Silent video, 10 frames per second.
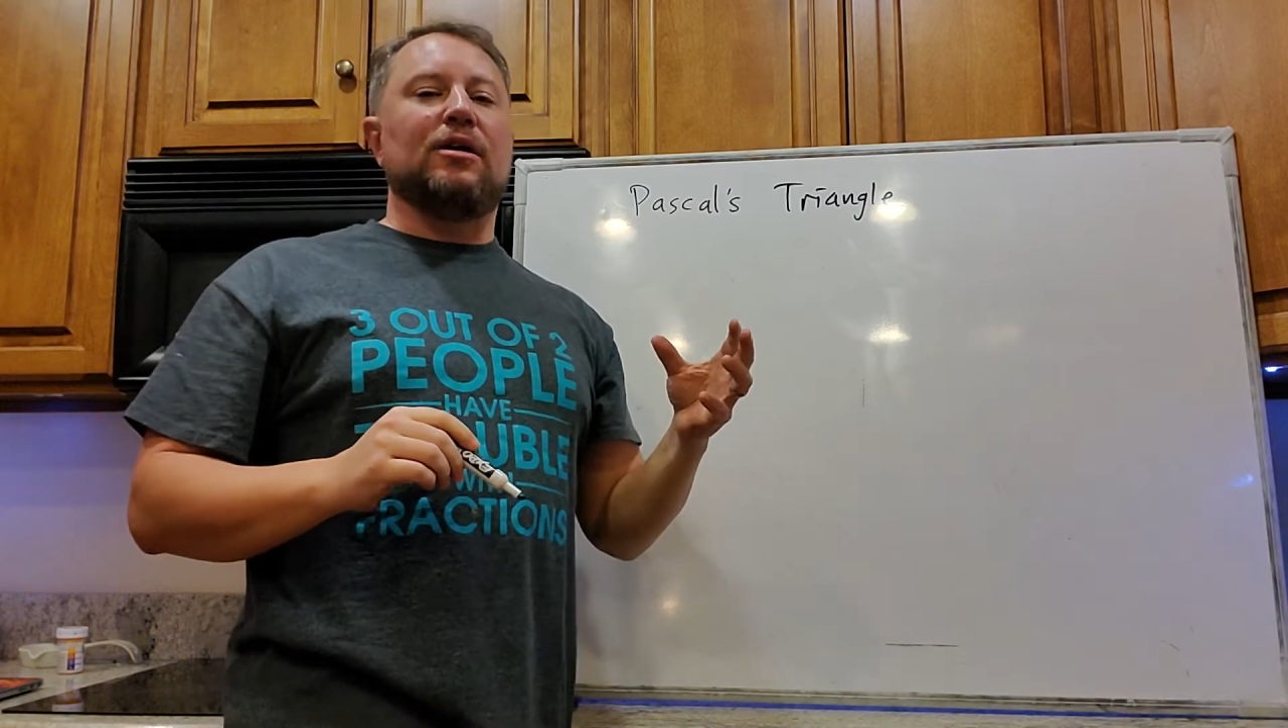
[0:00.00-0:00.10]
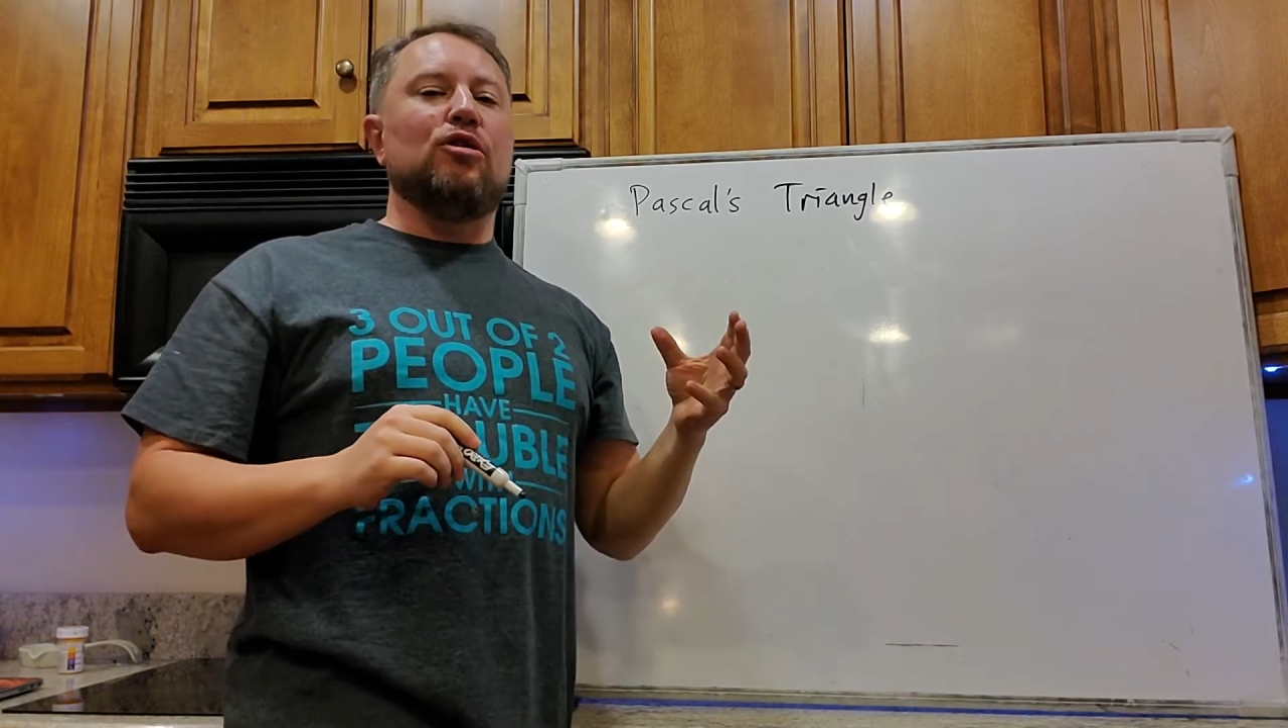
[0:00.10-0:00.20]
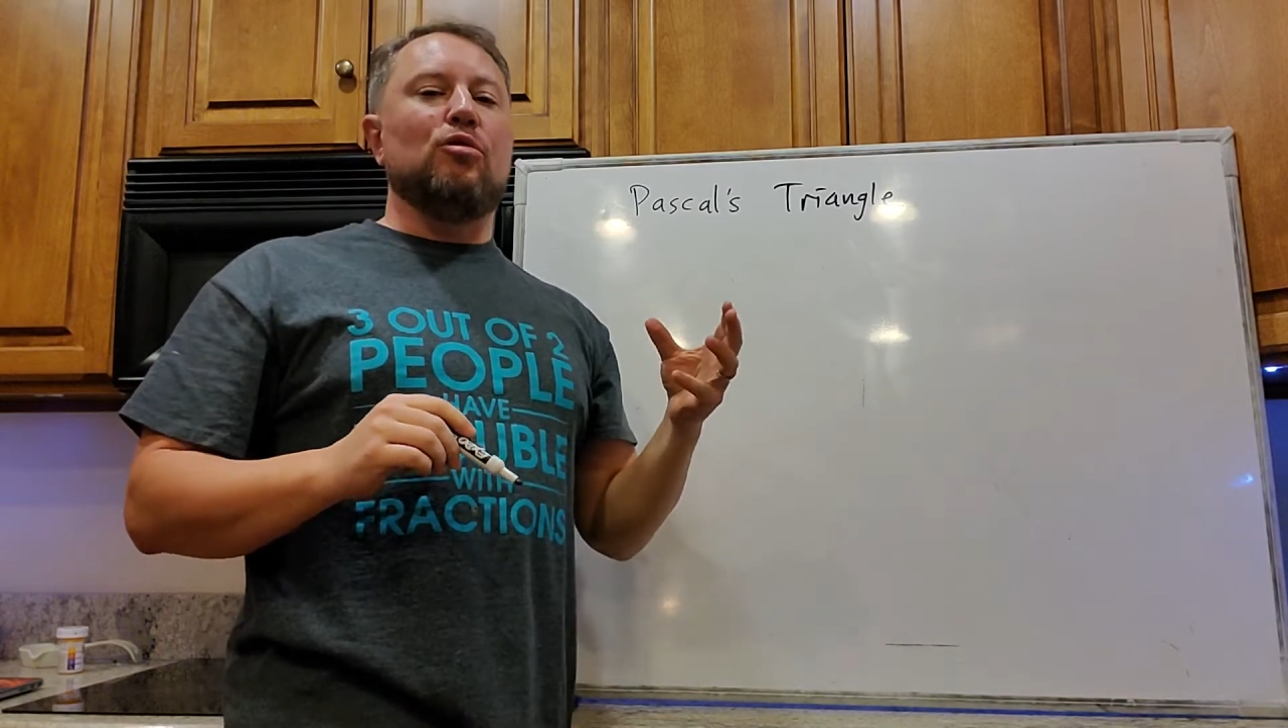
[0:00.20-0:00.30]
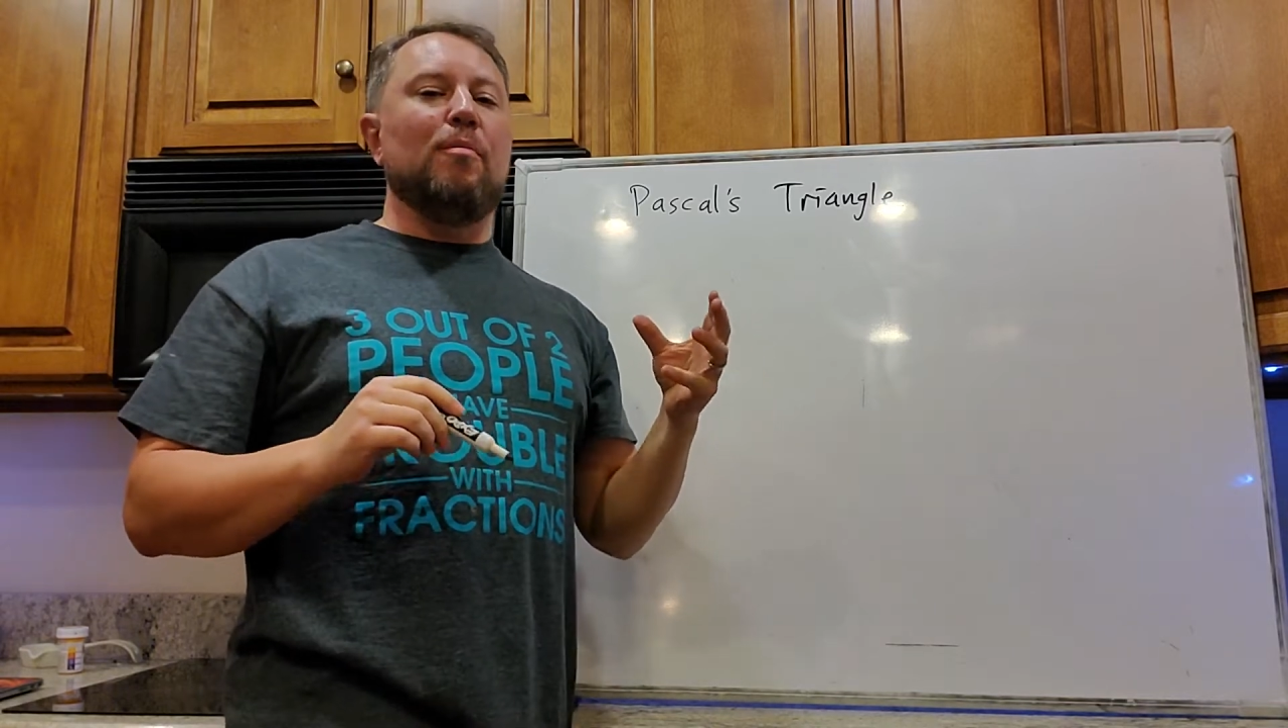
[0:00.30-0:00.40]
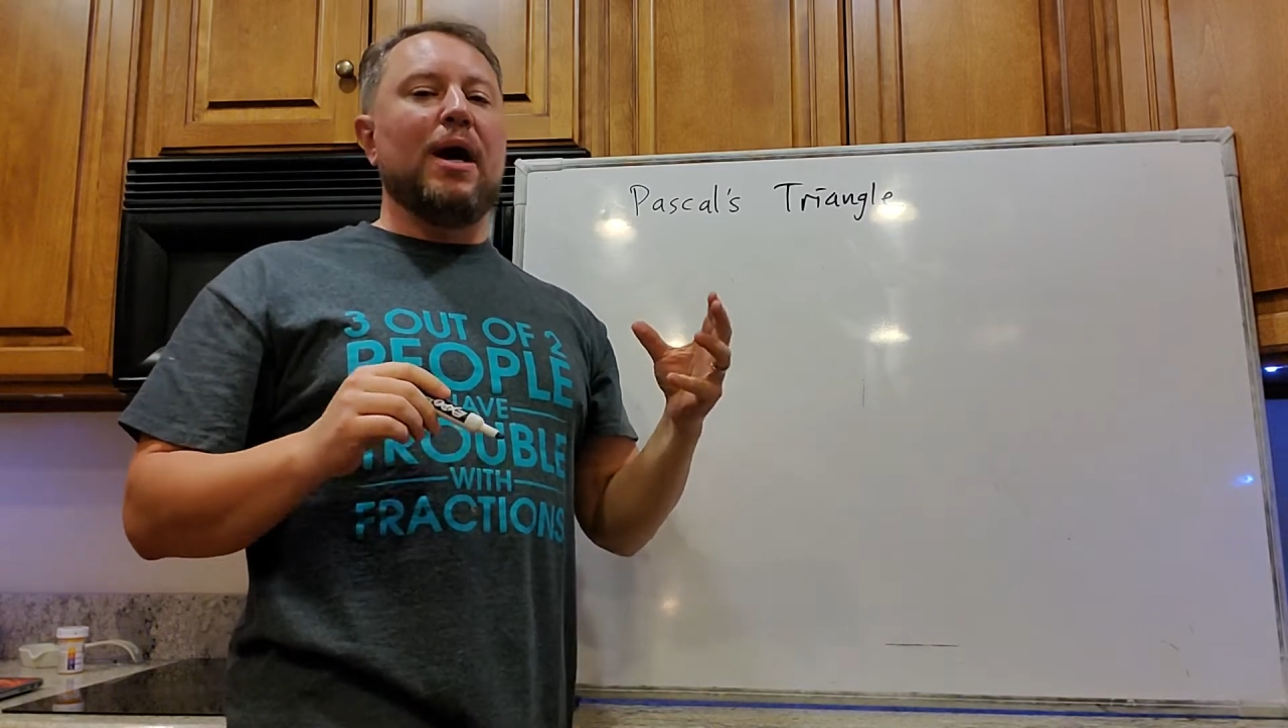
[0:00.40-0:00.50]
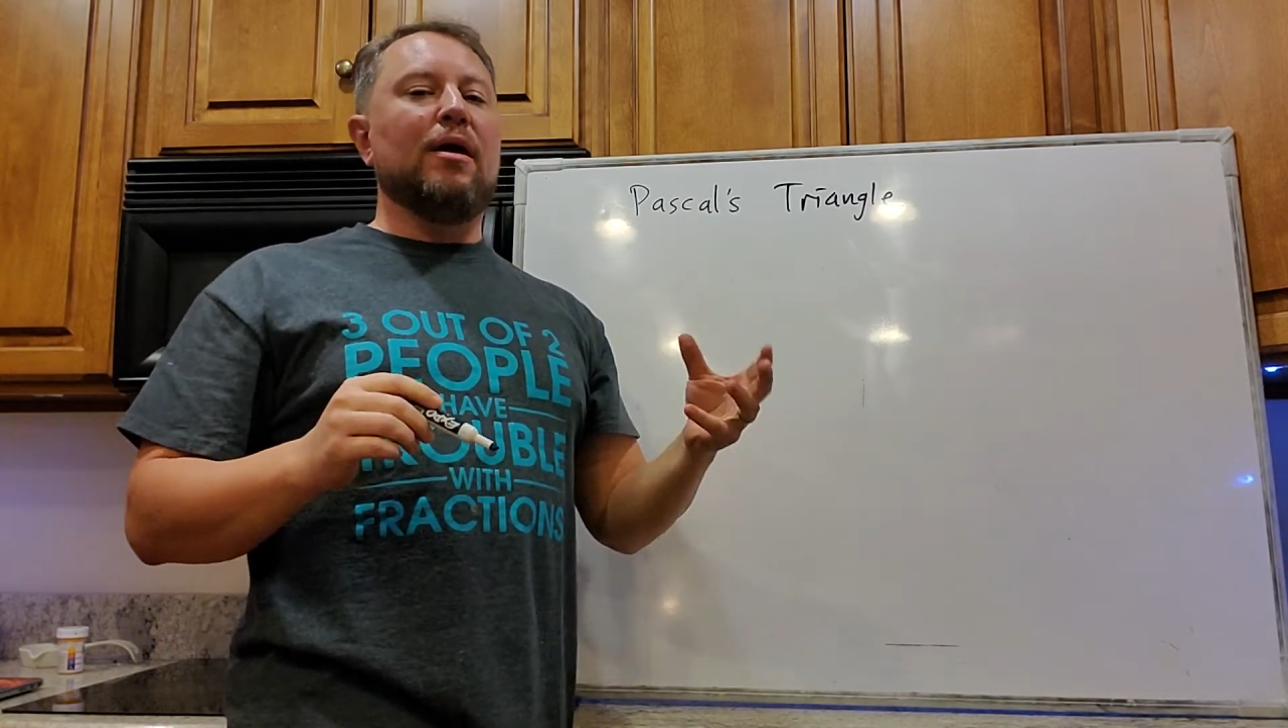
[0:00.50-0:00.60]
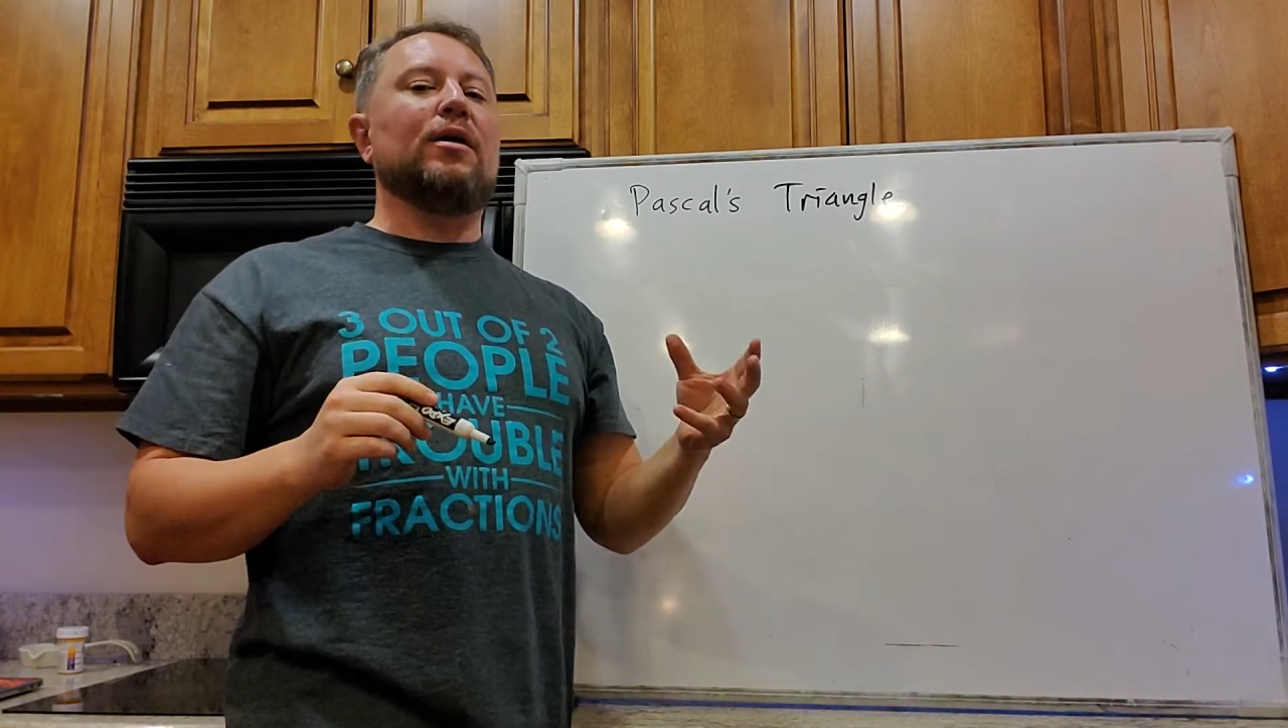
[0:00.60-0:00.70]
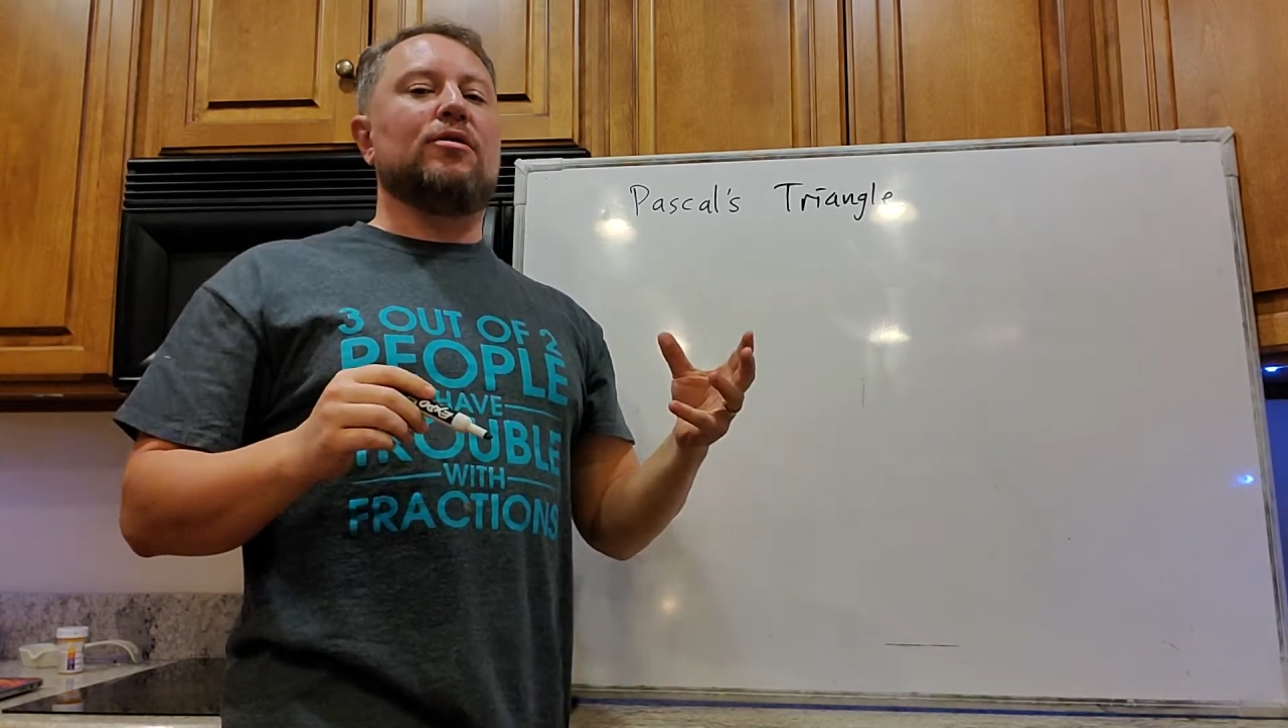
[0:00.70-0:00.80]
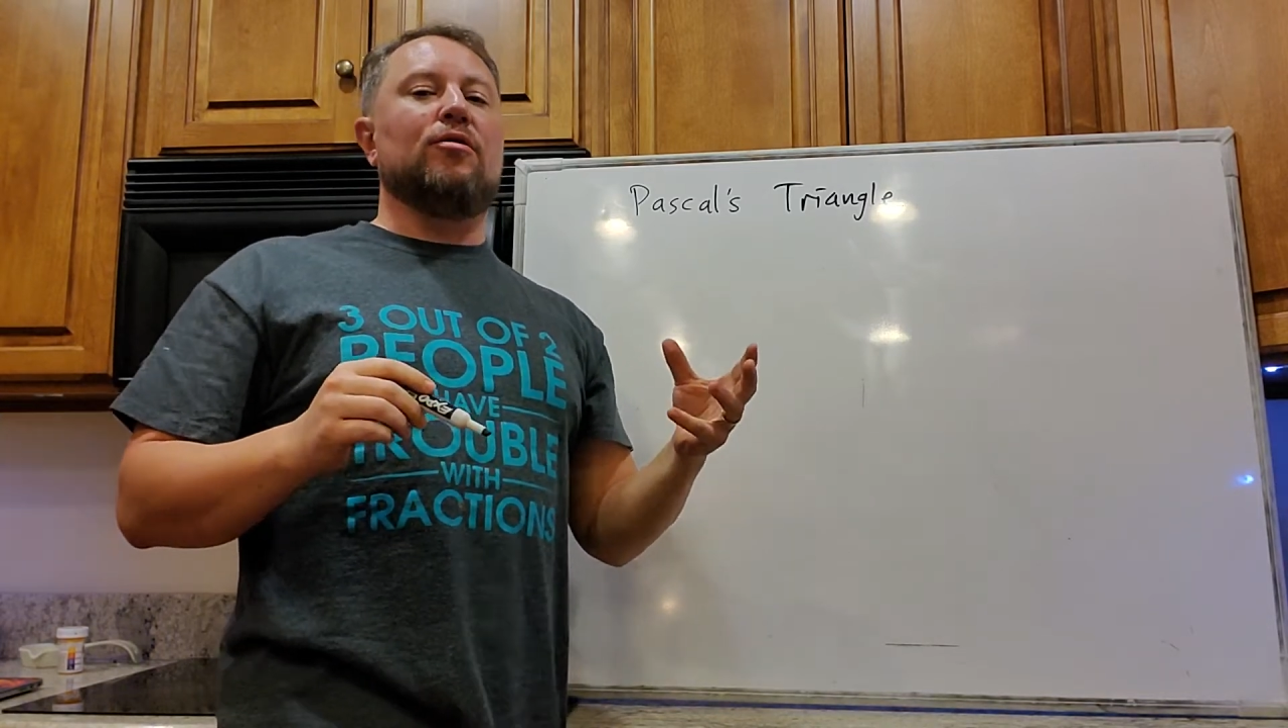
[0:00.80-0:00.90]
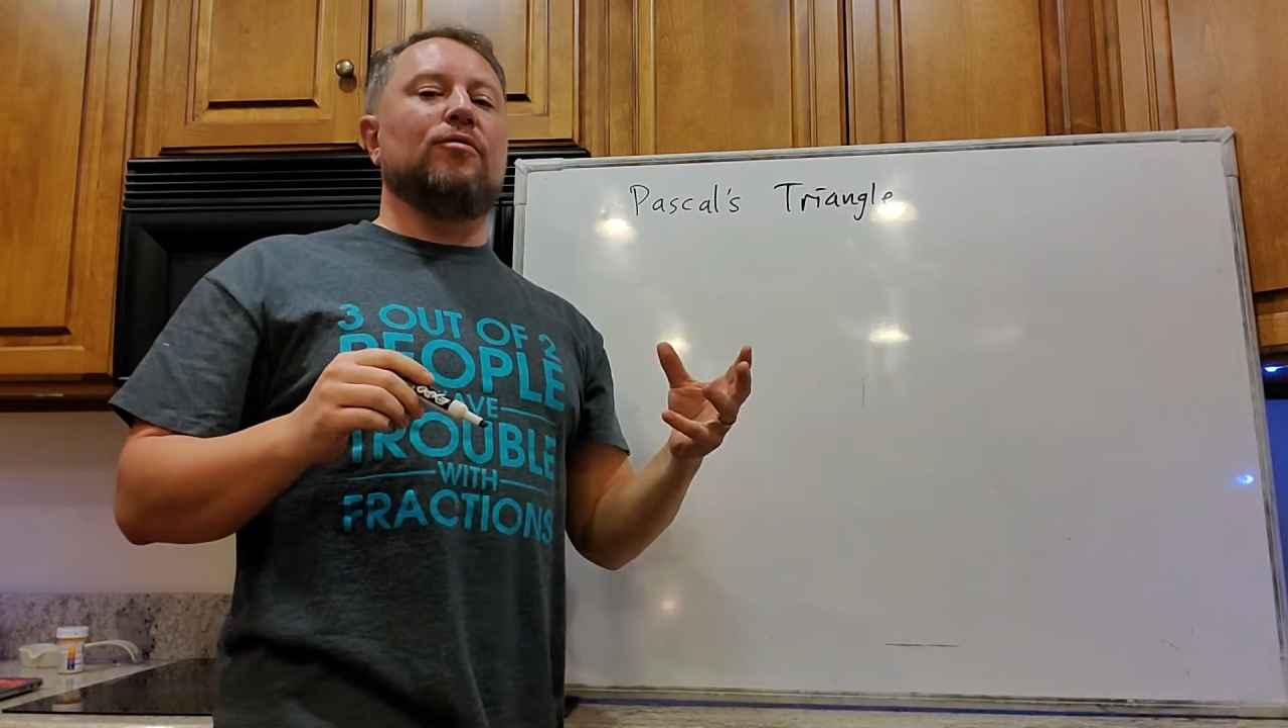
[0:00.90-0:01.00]

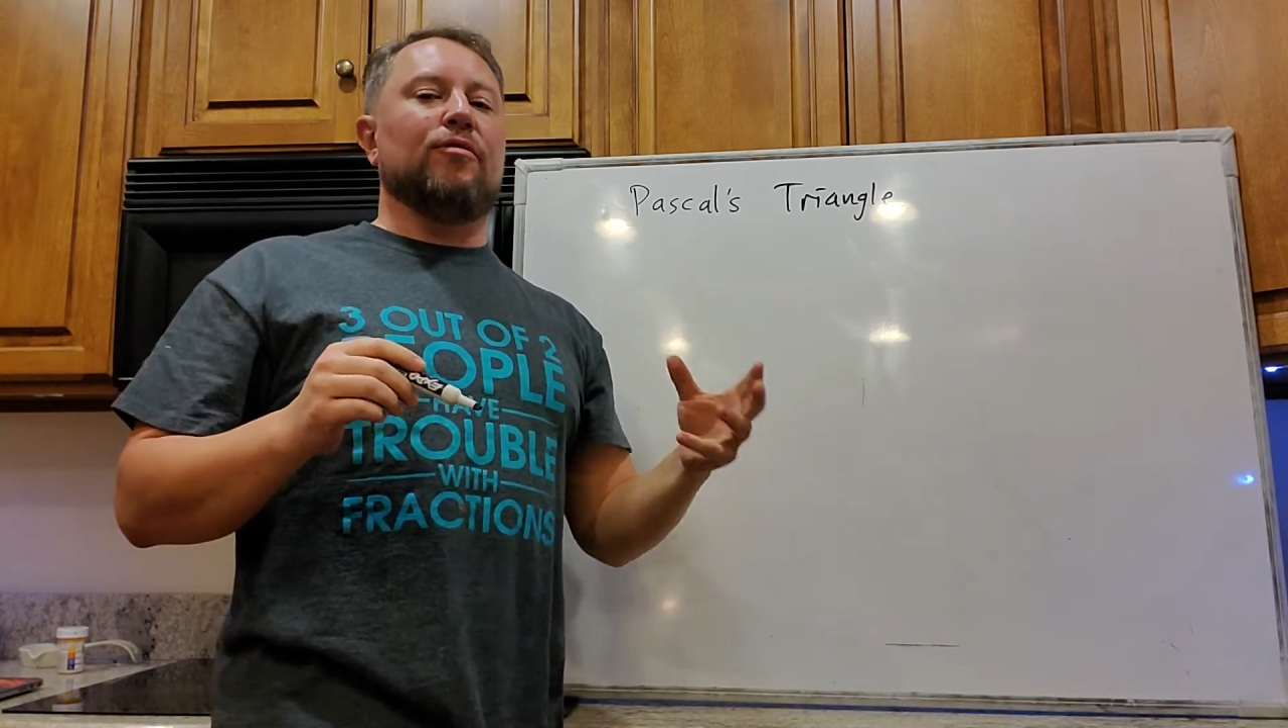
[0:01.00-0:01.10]
numerical